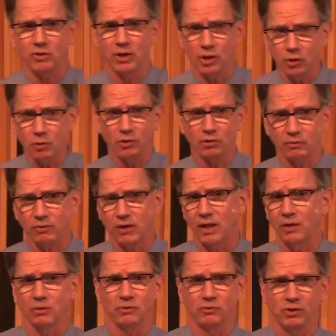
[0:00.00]
that you as a
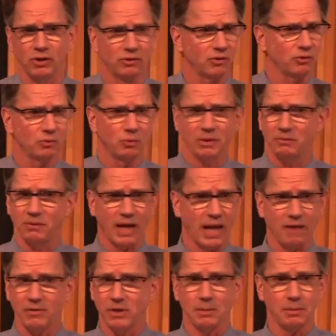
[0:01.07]
follower of Jesus would
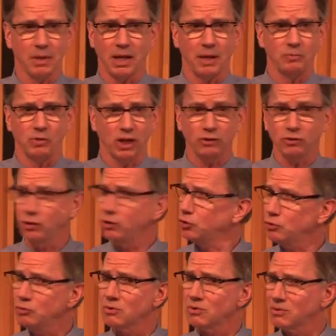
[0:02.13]
have an objection to?